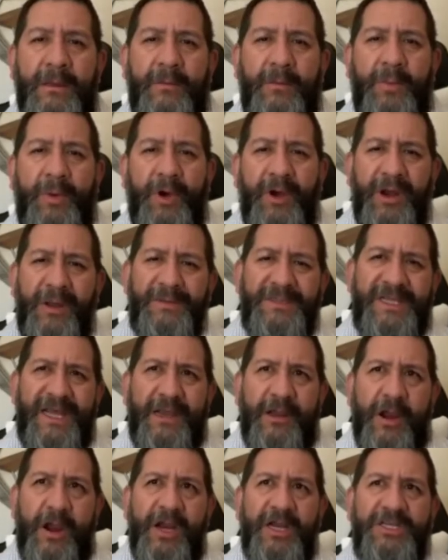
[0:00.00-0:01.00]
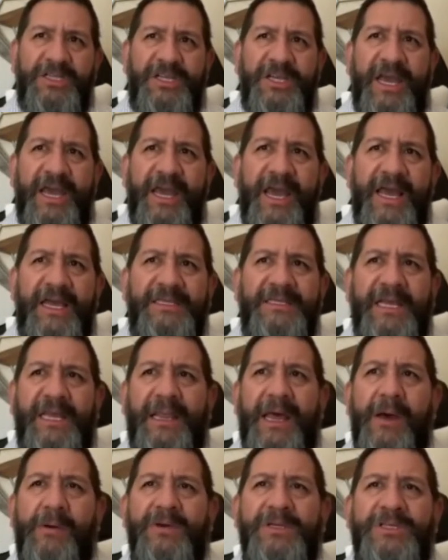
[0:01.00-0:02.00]
Programs like ArcGIS
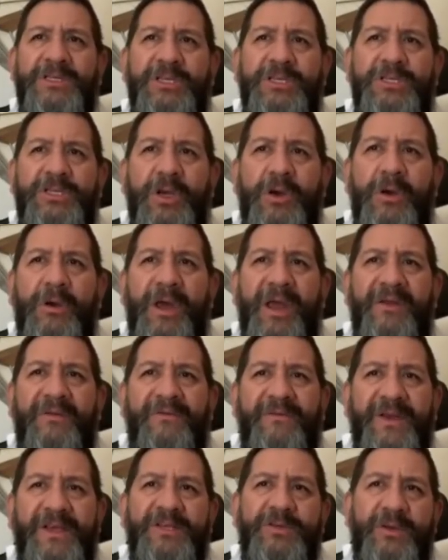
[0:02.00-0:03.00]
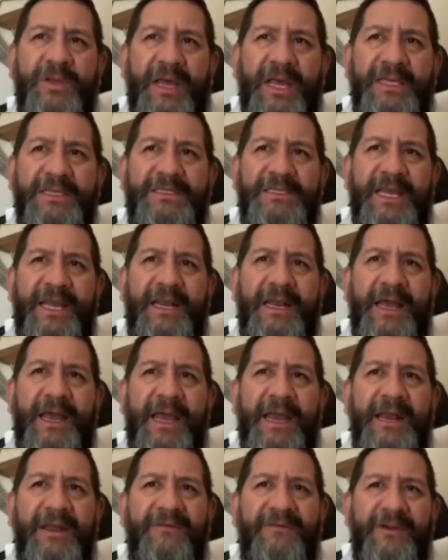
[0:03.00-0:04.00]
allow us to show and visualize
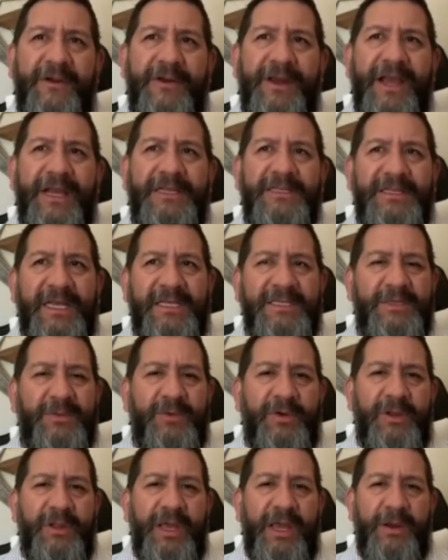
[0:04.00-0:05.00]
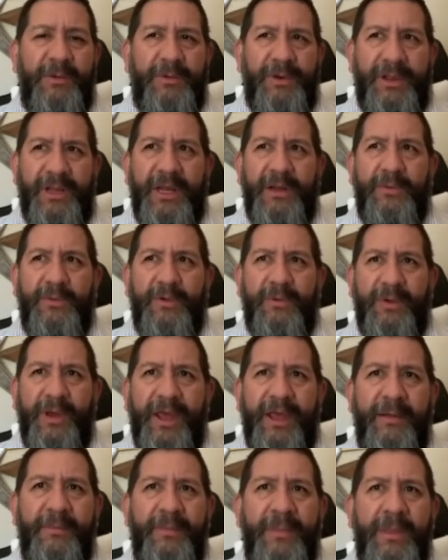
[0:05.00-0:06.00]
data in a very accessible and relatable
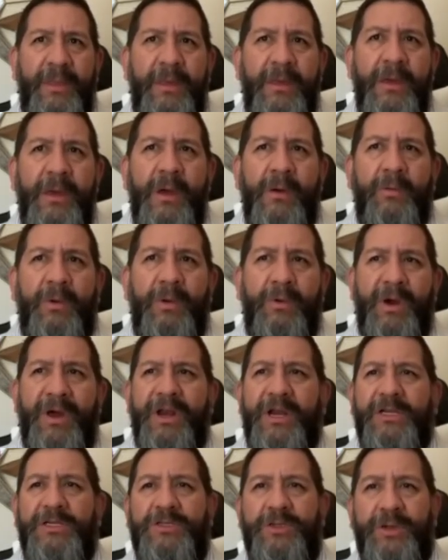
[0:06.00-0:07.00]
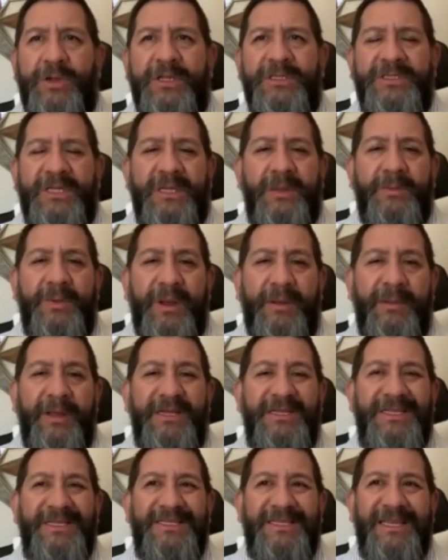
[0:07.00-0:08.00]
way. We want our students and the
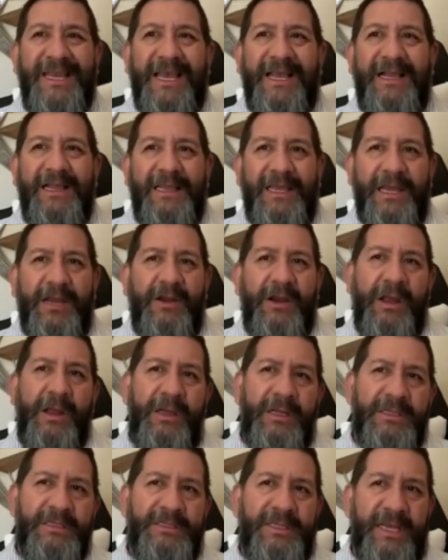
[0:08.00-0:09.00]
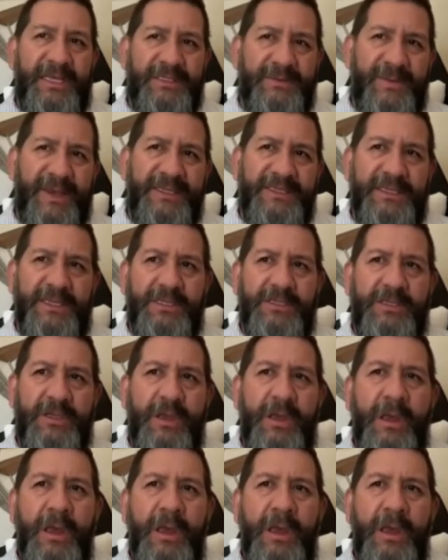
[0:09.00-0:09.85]
public to see a clear and concise message.